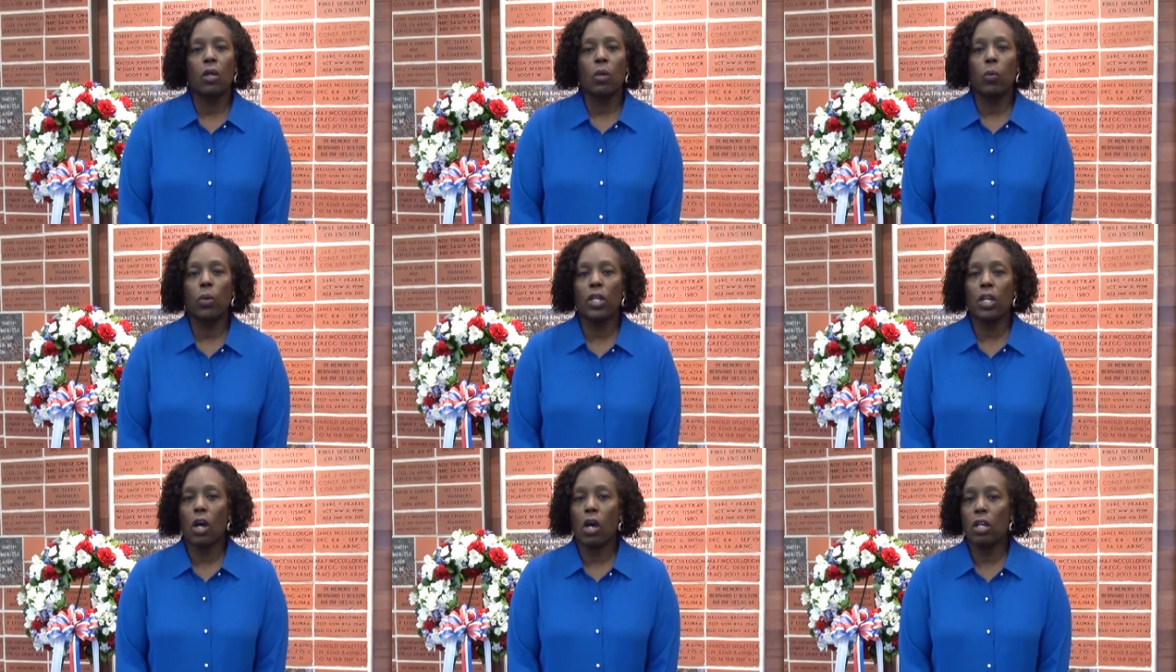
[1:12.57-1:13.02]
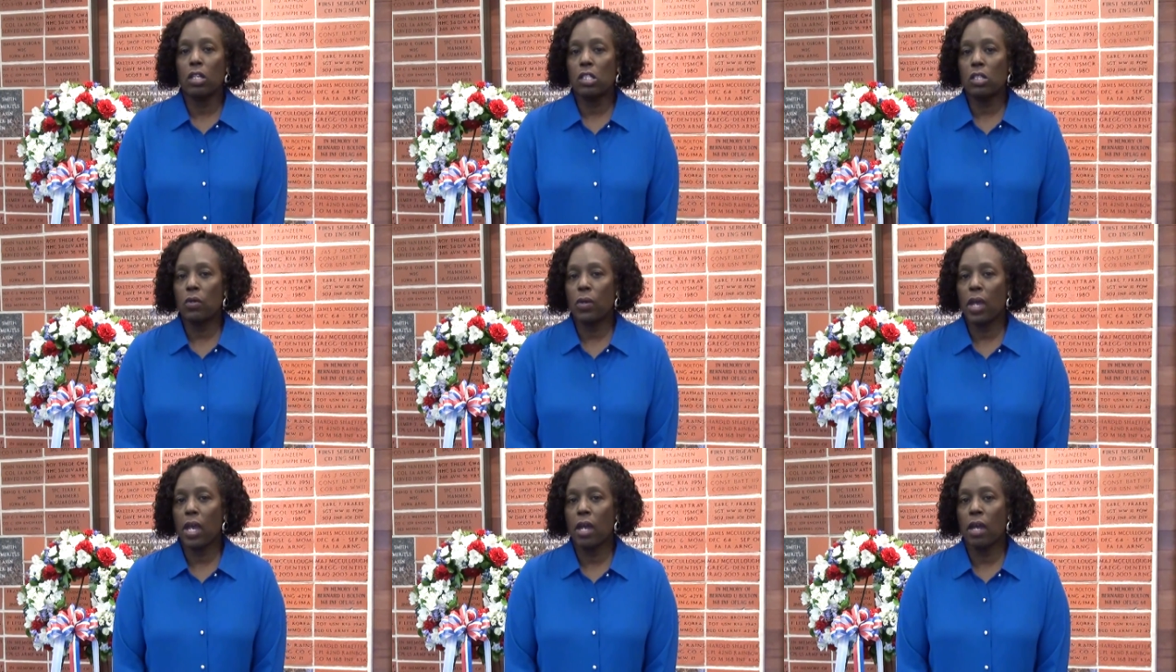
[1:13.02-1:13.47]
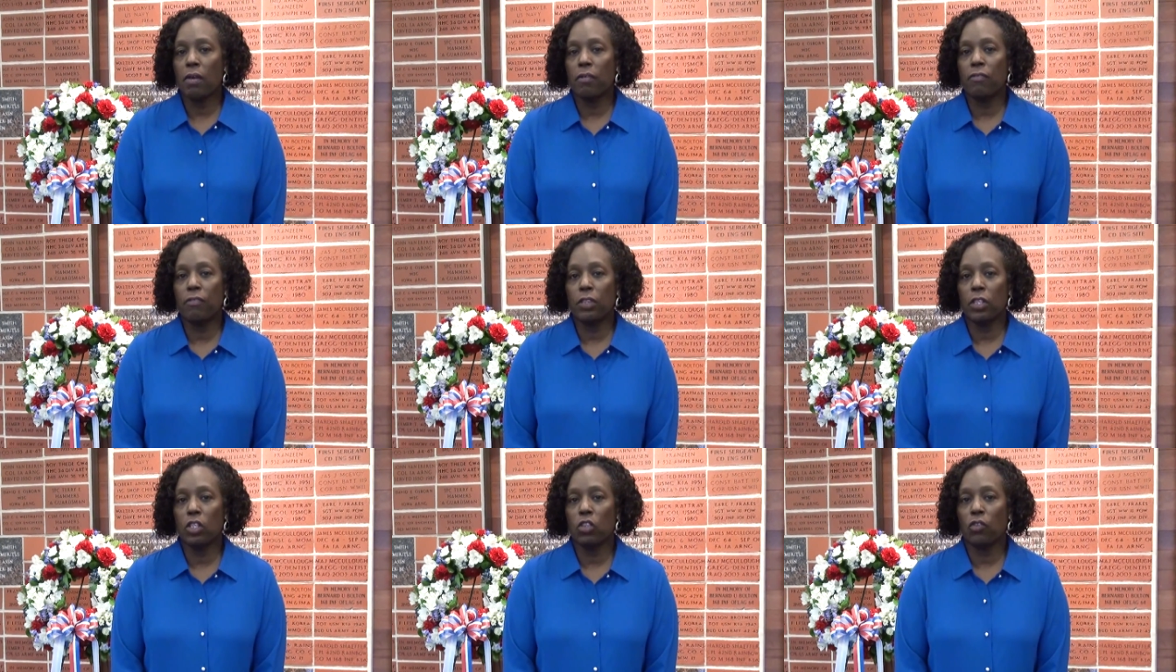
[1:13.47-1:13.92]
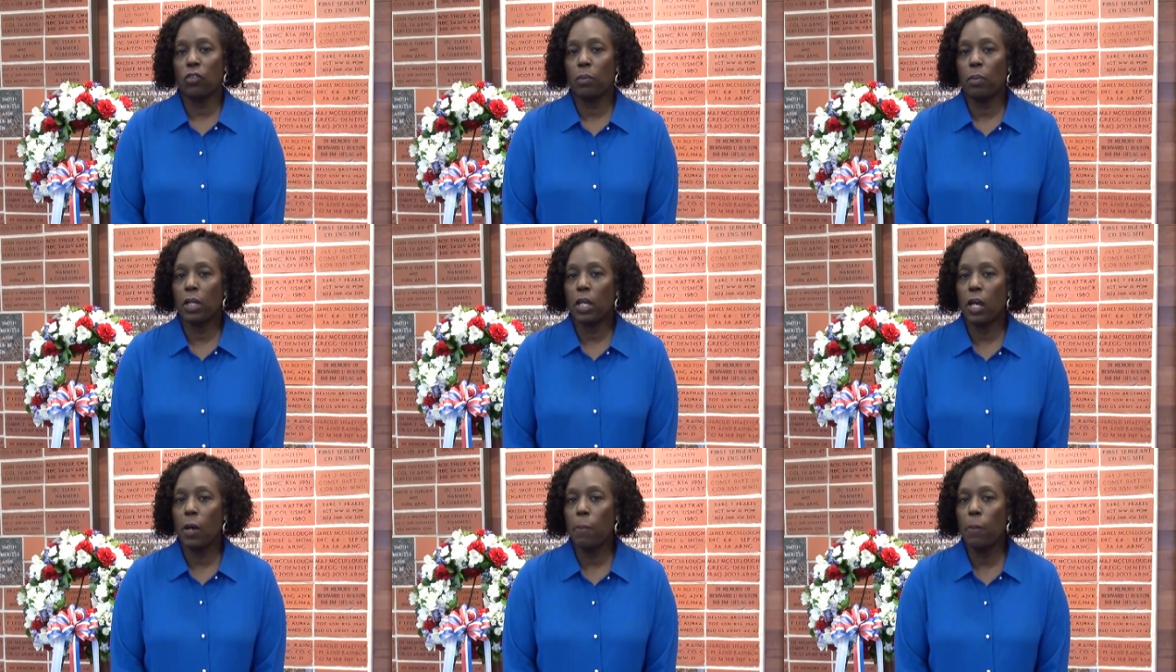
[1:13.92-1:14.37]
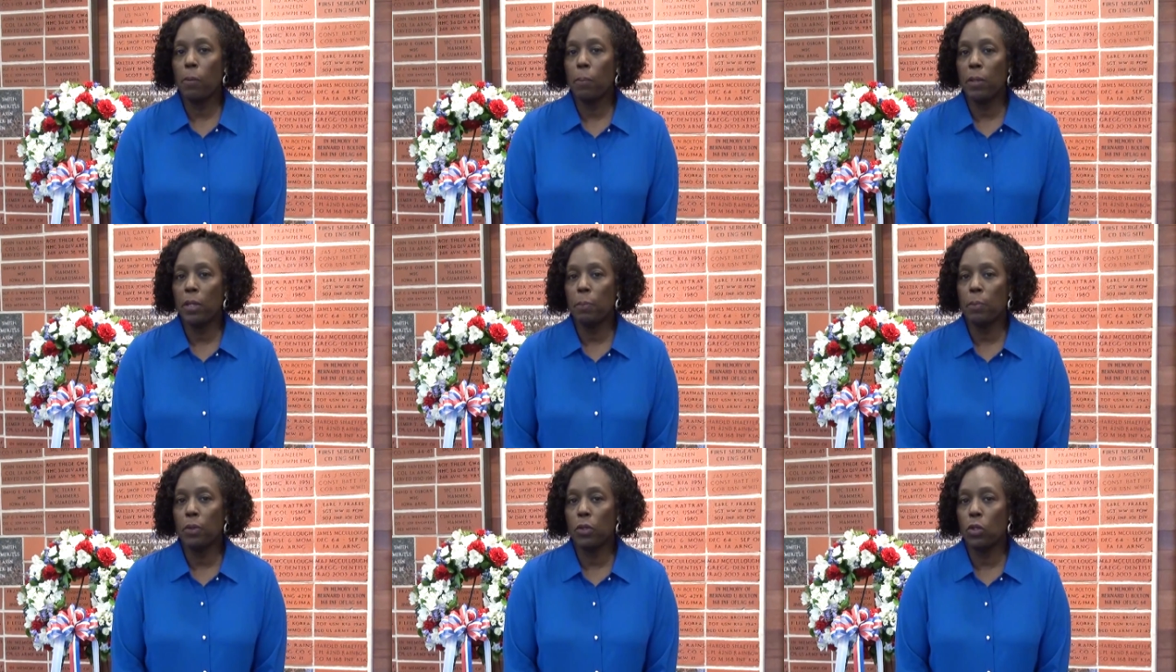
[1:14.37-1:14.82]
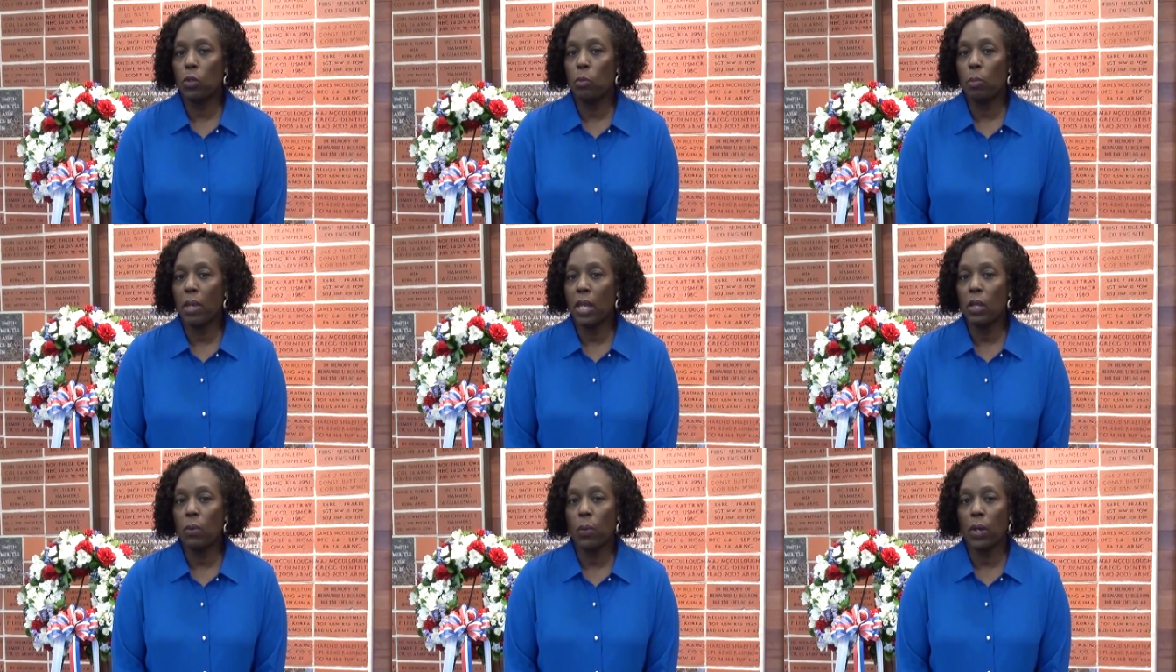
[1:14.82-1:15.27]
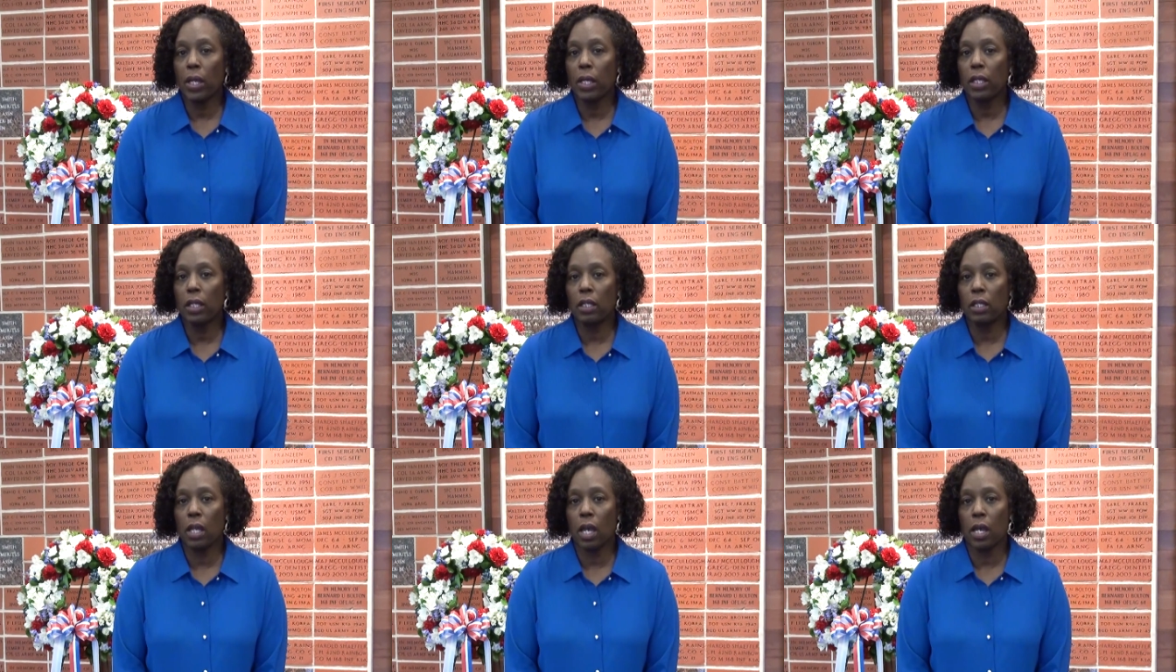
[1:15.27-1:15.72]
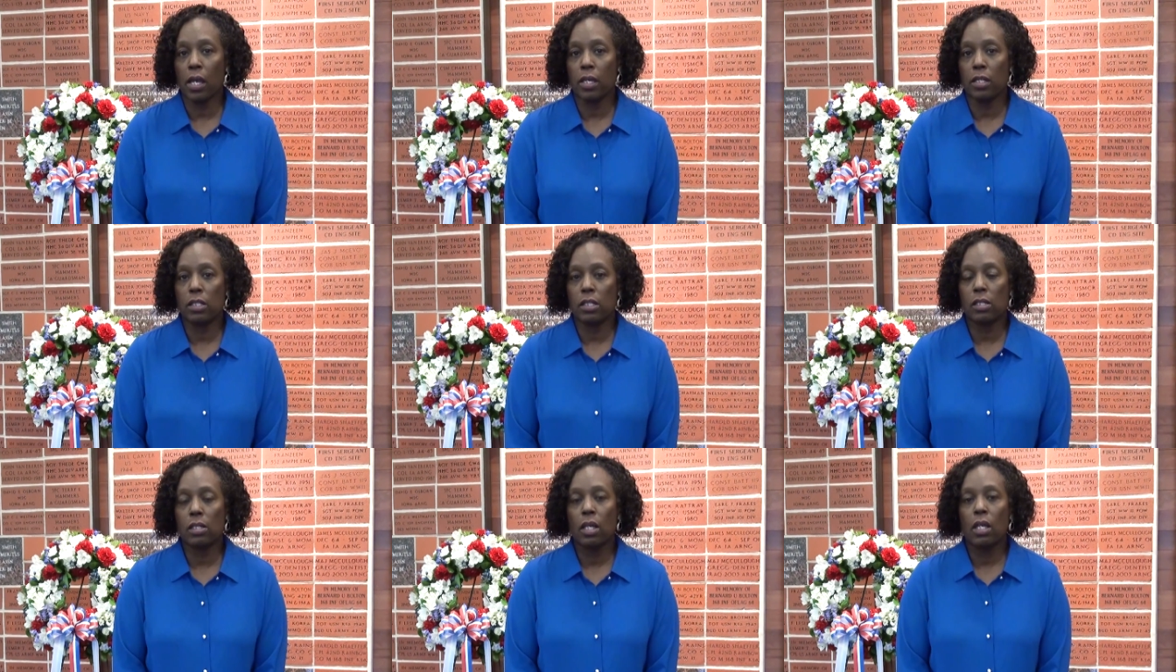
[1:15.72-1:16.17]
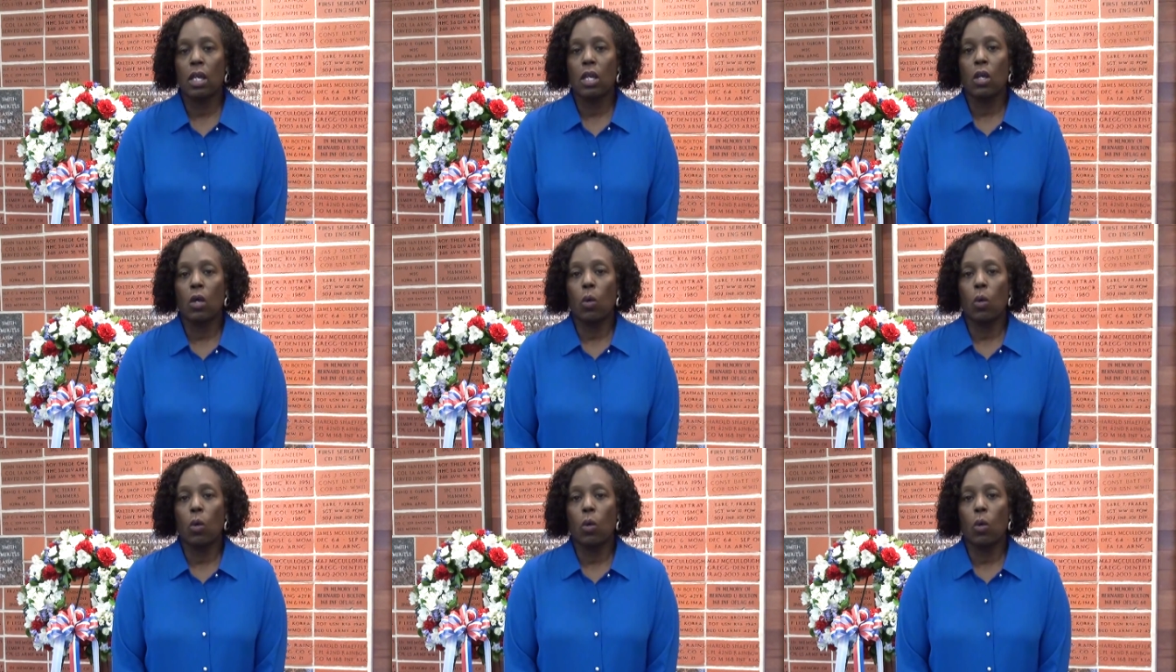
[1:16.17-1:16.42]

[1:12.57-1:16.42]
We also have footage from a couple people you may recognize.